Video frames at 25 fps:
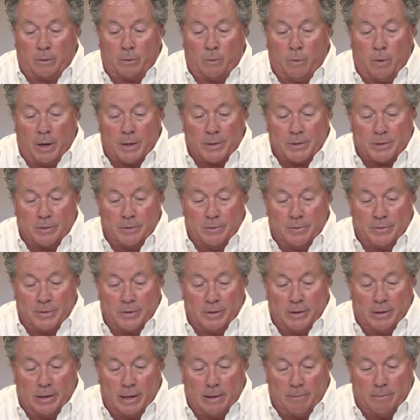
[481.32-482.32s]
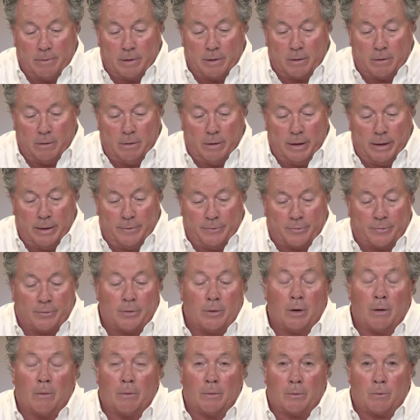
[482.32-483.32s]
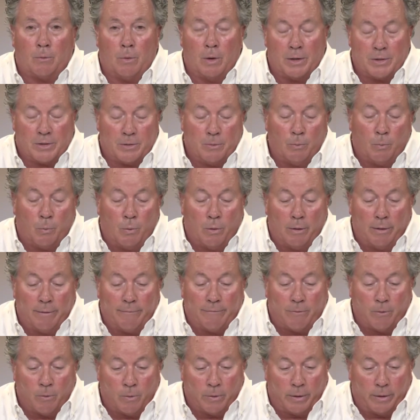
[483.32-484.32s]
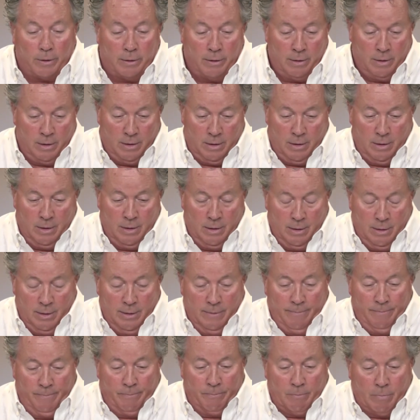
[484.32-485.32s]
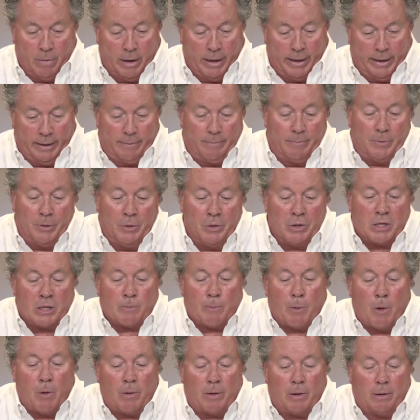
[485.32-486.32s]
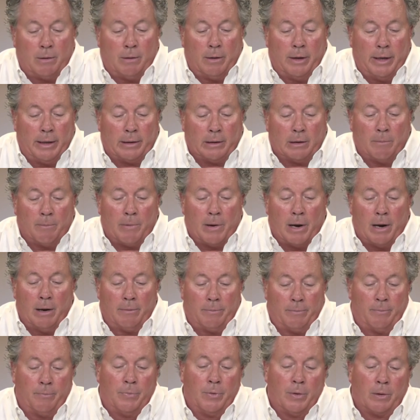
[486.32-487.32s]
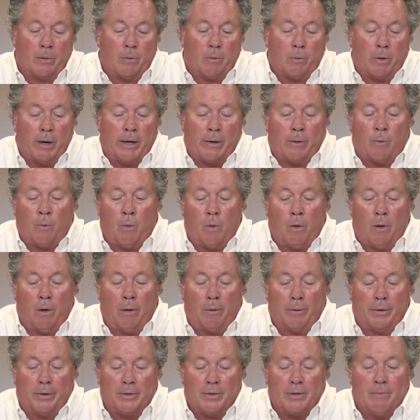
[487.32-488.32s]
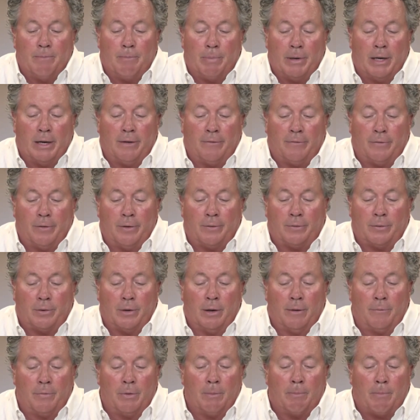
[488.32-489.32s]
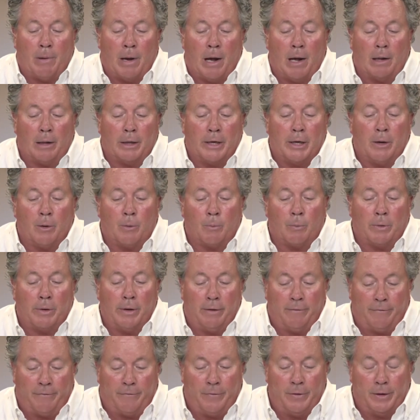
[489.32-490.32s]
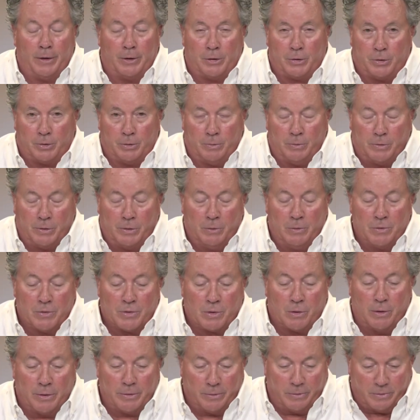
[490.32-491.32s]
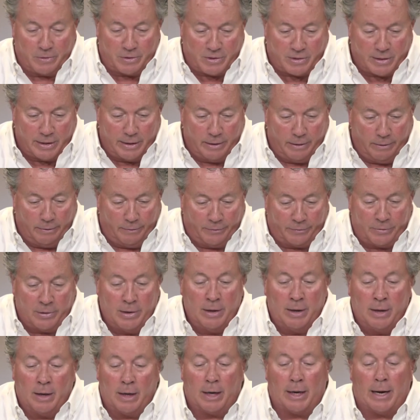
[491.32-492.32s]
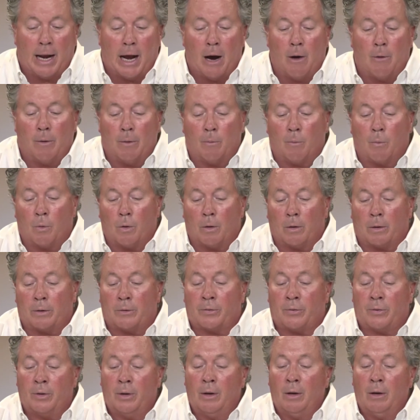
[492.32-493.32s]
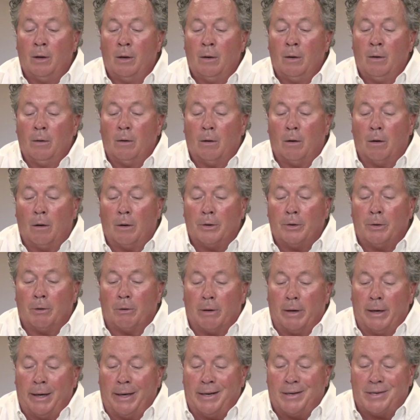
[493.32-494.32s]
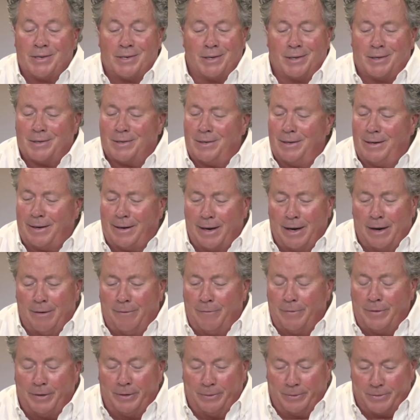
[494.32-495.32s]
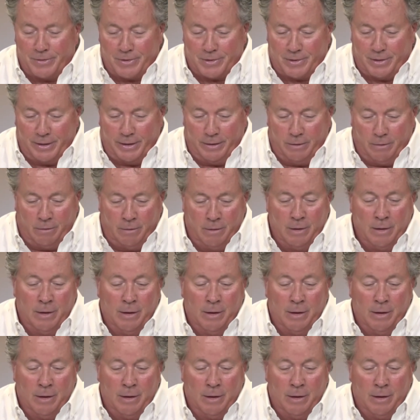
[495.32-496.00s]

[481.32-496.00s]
questions in. I'm going to go ahead and start with question one for you. Mike, you spoke at length about the great qualities and benefits of the polyurea finish you use on your cells and how it works on your A60 galvannealed steel.